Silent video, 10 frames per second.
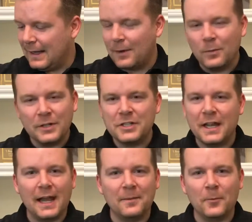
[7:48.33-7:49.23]
I wish
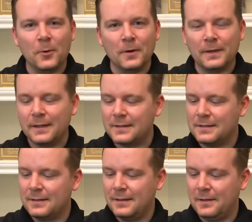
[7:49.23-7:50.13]
you had more of
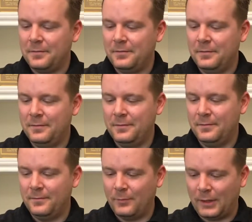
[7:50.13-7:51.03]
this. If
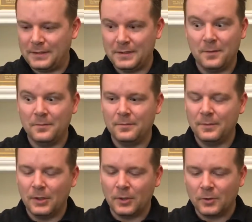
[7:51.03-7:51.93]
by some
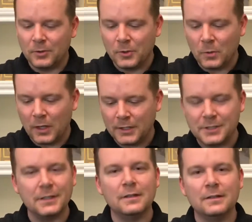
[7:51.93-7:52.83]
miracle you're
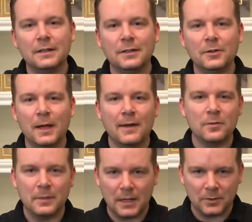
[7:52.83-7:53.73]
watching and you have
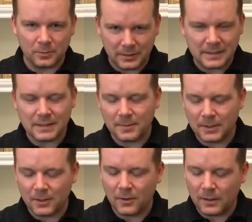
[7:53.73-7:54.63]
a bottle, please let
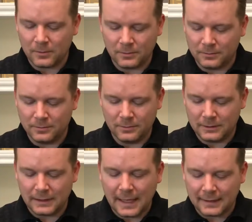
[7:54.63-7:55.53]
me know. I will
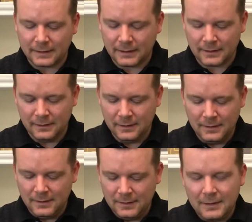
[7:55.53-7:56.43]
gladly
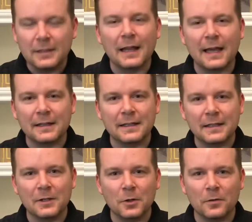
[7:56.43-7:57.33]

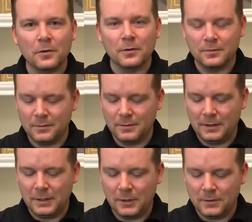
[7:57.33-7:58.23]
get it over
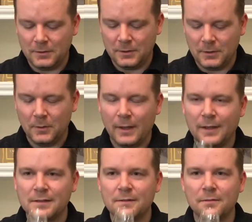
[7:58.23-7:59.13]
here to the
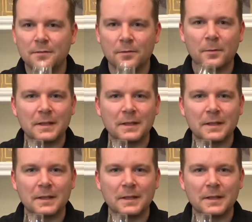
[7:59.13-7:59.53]
US for